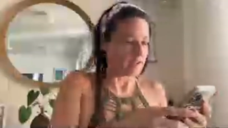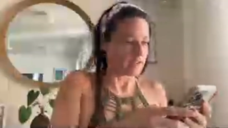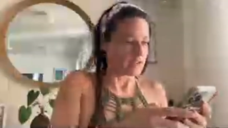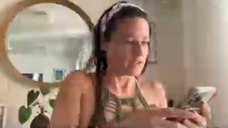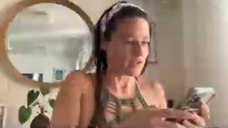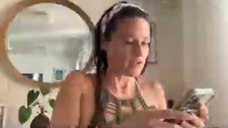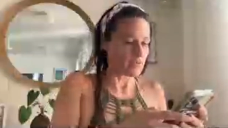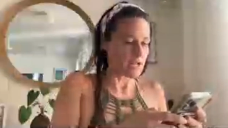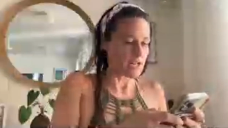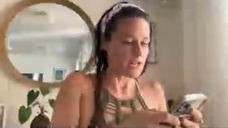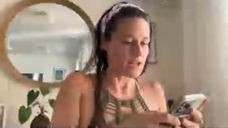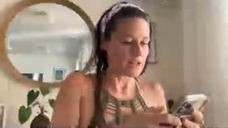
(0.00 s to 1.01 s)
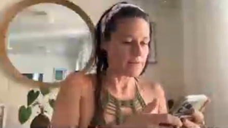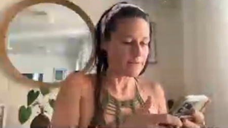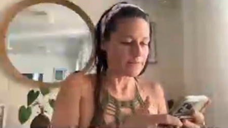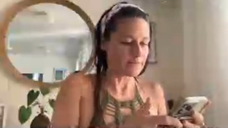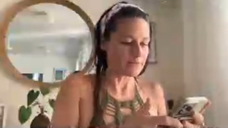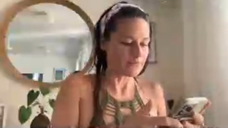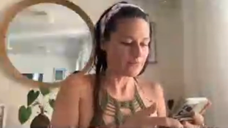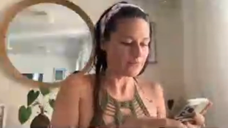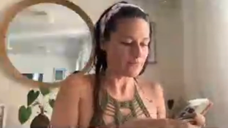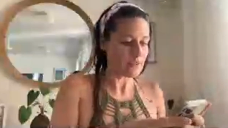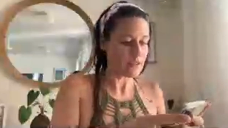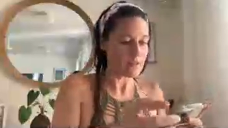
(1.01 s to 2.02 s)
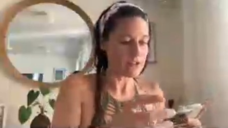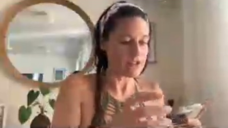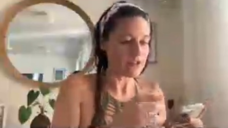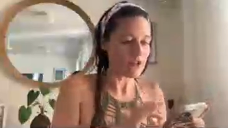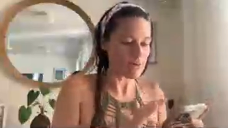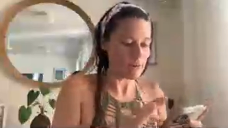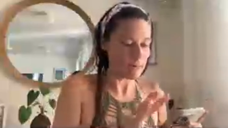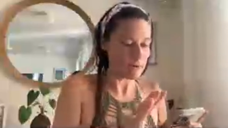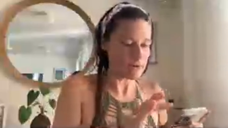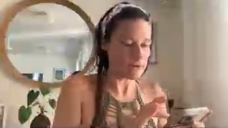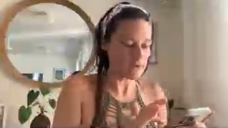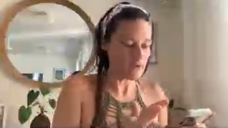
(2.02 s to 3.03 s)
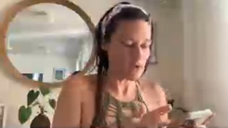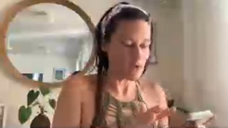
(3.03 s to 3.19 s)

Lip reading: social media. My studio members